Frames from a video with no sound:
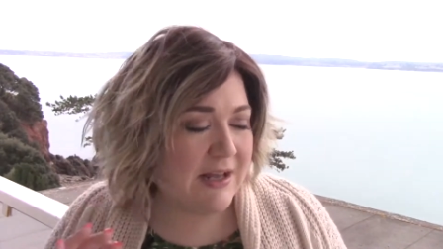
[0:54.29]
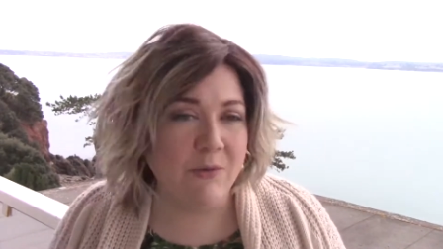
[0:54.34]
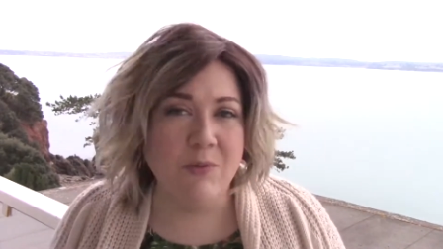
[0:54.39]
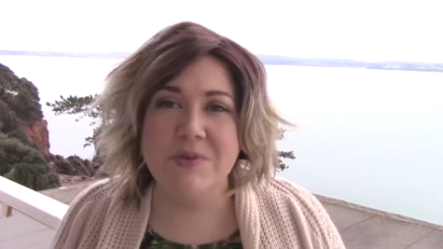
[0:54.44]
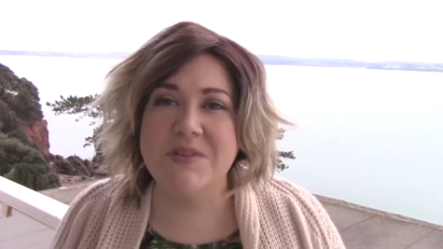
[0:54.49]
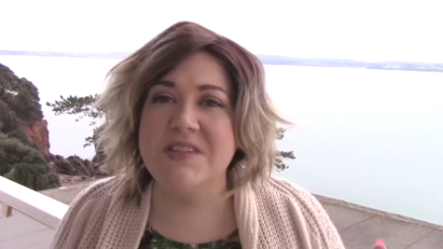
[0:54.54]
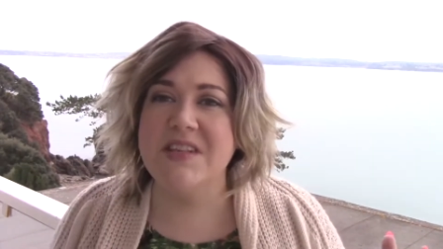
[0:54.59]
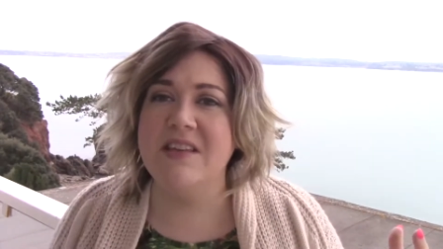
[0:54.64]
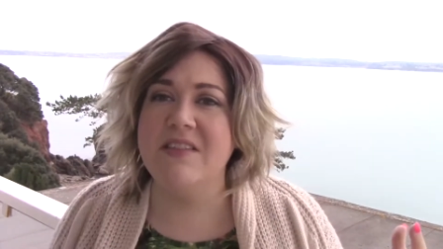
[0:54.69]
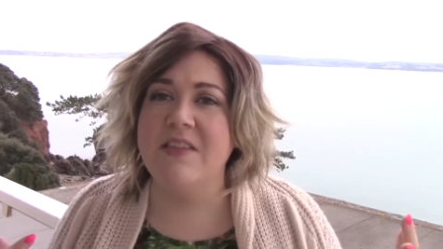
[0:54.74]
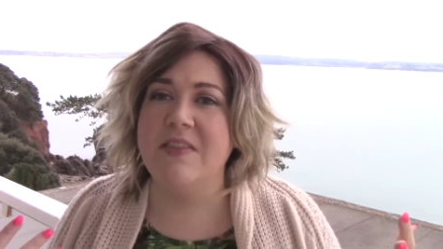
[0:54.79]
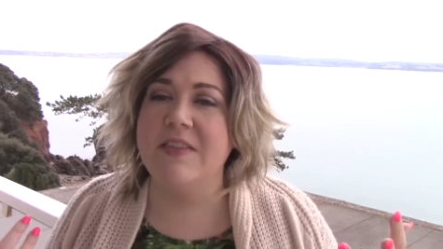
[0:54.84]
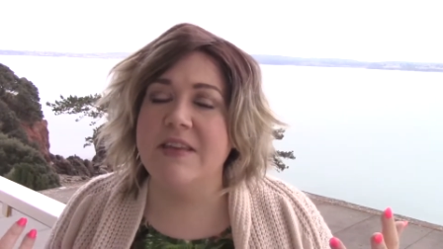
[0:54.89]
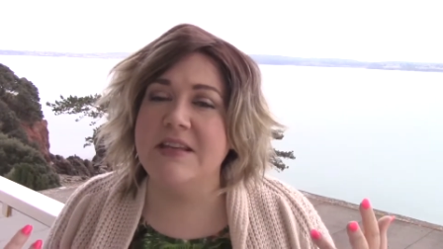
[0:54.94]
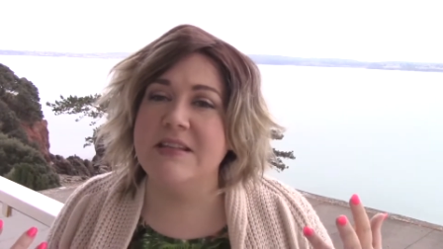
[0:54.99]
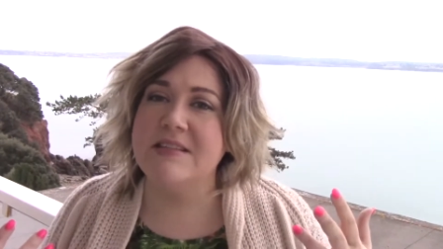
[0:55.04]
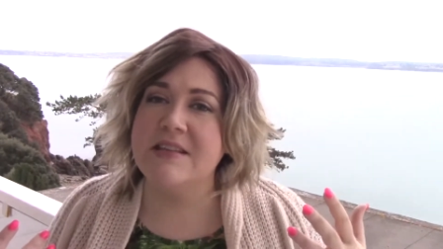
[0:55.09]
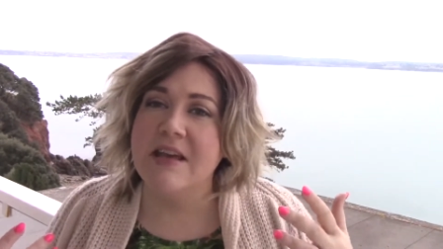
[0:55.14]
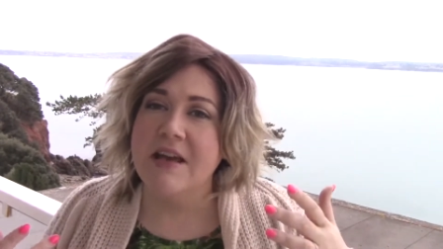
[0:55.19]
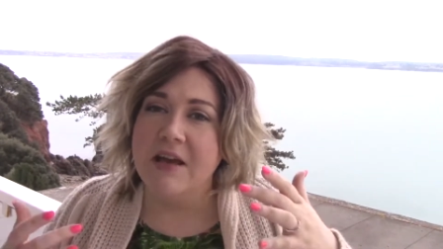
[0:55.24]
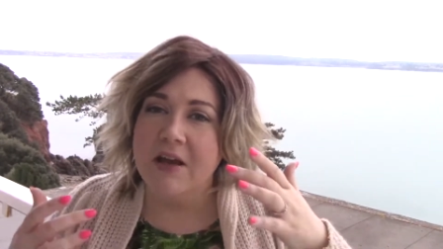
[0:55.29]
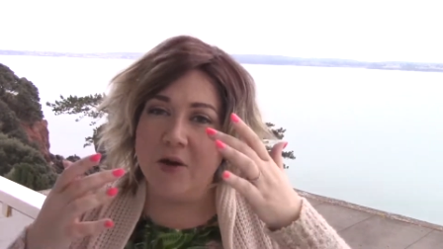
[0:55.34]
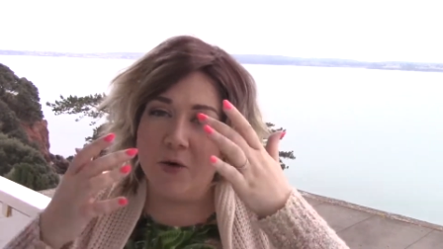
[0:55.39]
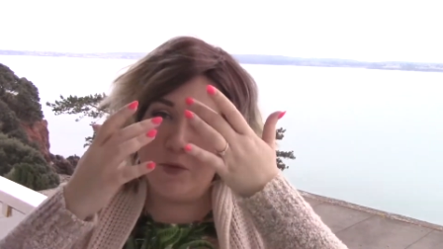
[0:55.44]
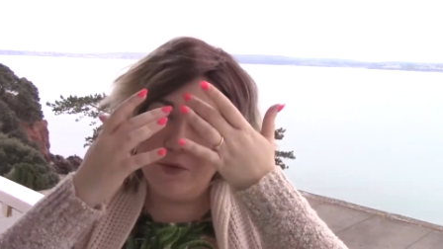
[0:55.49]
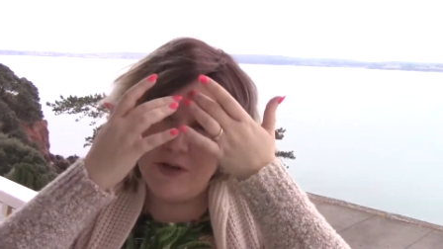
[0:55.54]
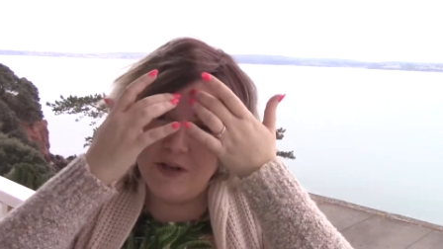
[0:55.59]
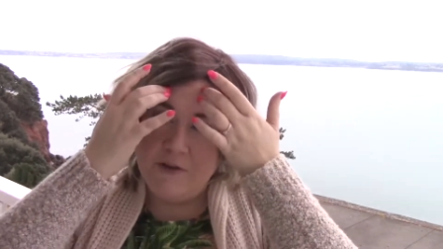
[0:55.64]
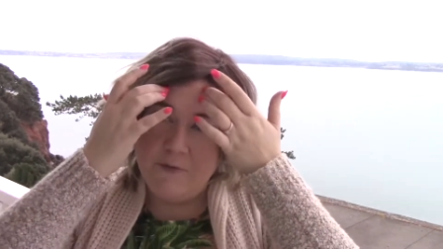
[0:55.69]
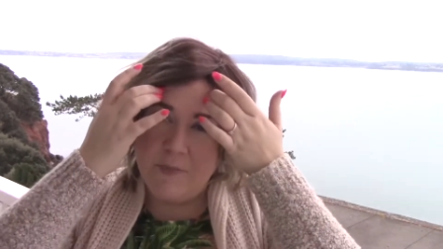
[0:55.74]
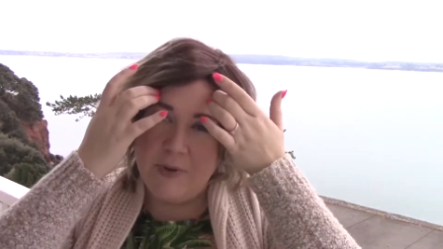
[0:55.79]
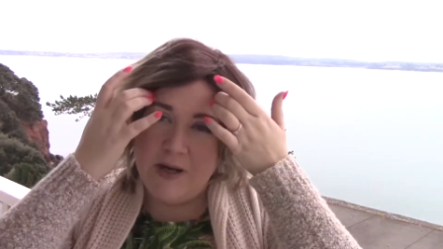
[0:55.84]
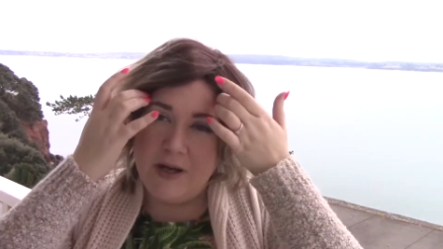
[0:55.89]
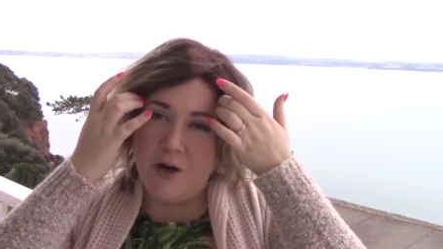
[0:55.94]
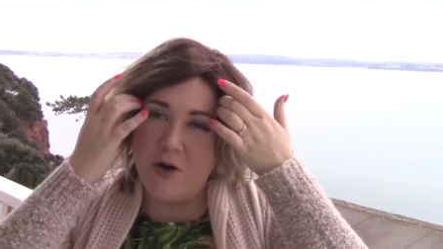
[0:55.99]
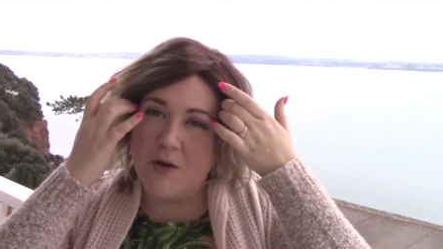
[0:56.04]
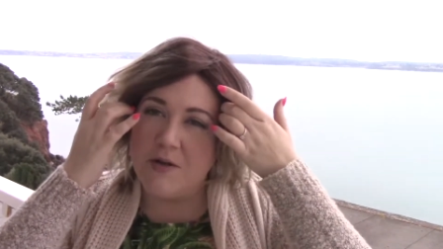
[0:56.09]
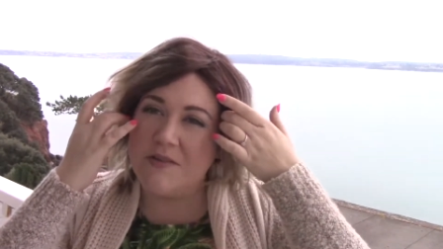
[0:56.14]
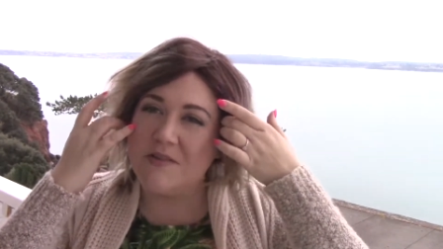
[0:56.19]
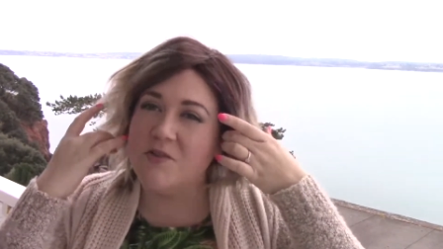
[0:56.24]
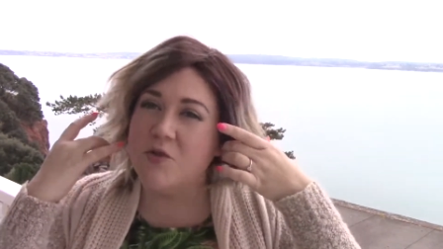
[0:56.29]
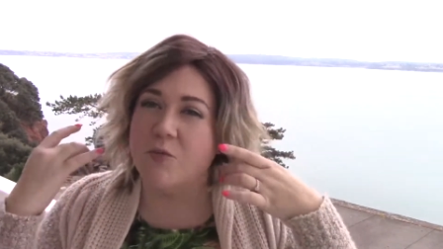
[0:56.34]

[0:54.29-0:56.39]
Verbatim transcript: I will say that these Rene of Paris,